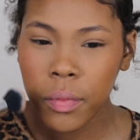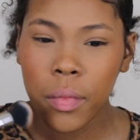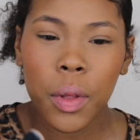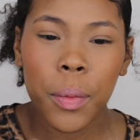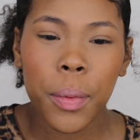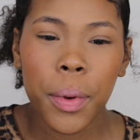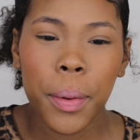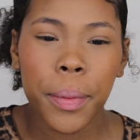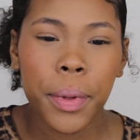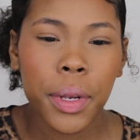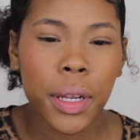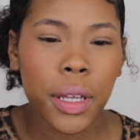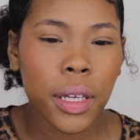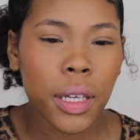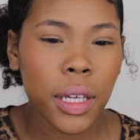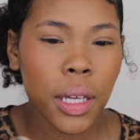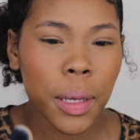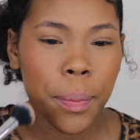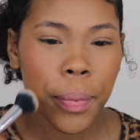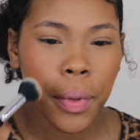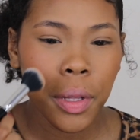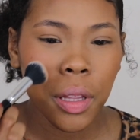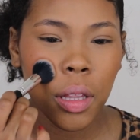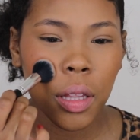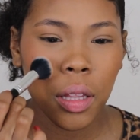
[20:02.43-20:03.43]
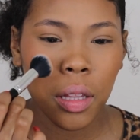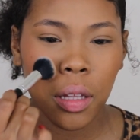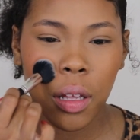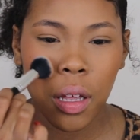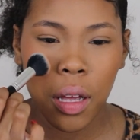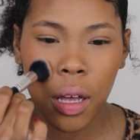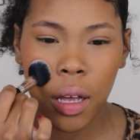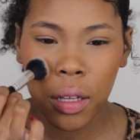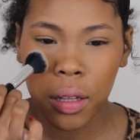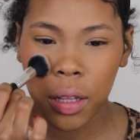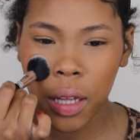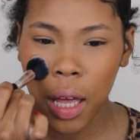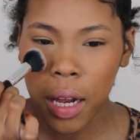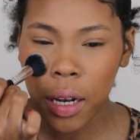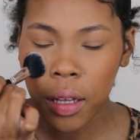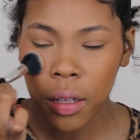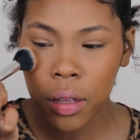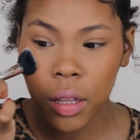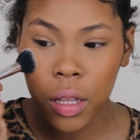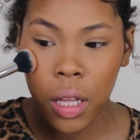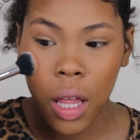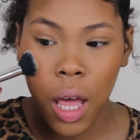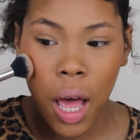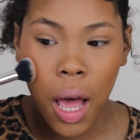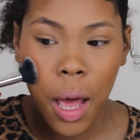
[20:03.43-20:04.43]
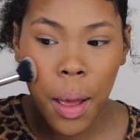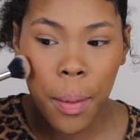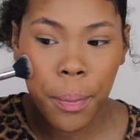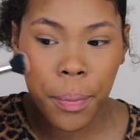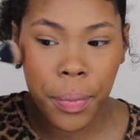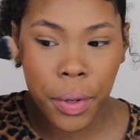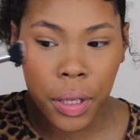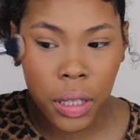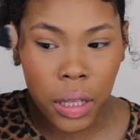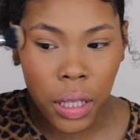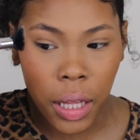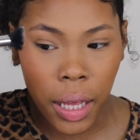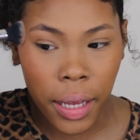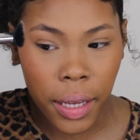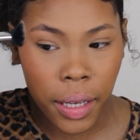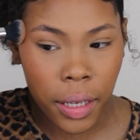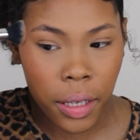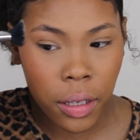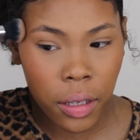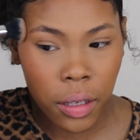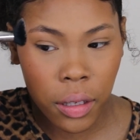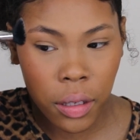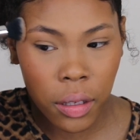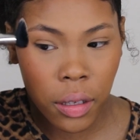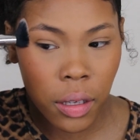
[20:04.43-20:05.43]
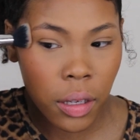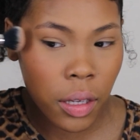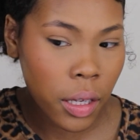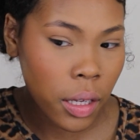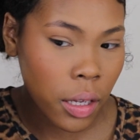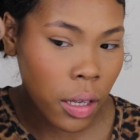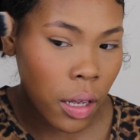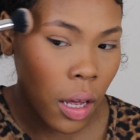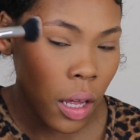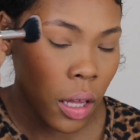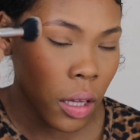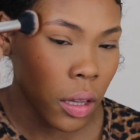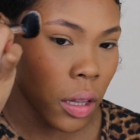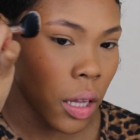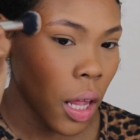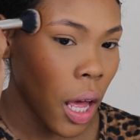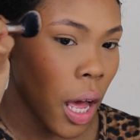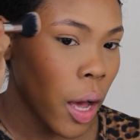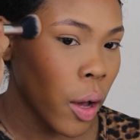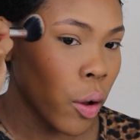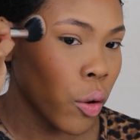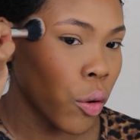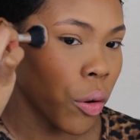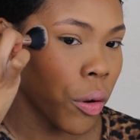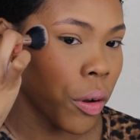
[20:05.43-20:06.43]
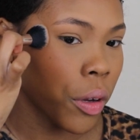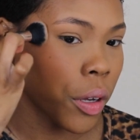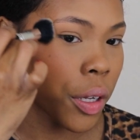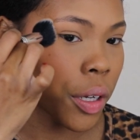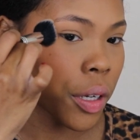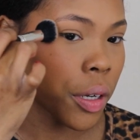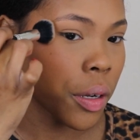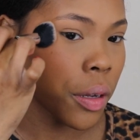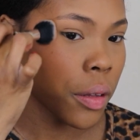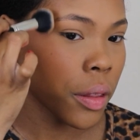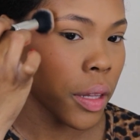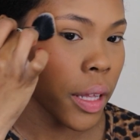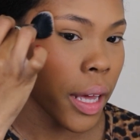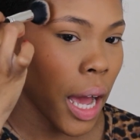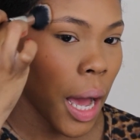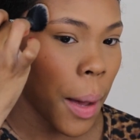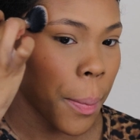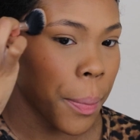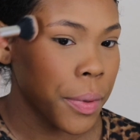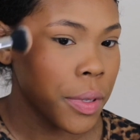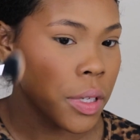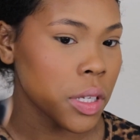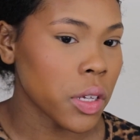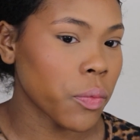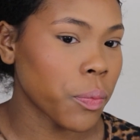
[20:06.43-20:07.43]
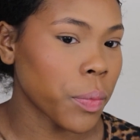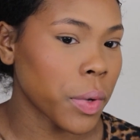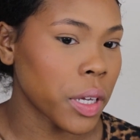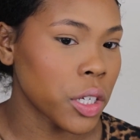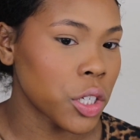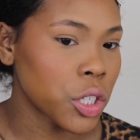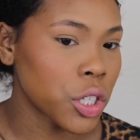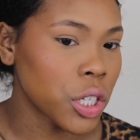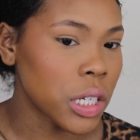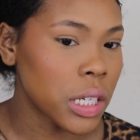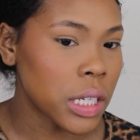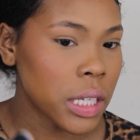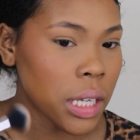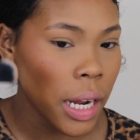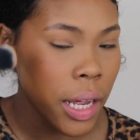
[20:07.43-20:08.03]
But I'm gonna keep not a lot, but like a lot on the apples of my cheeks.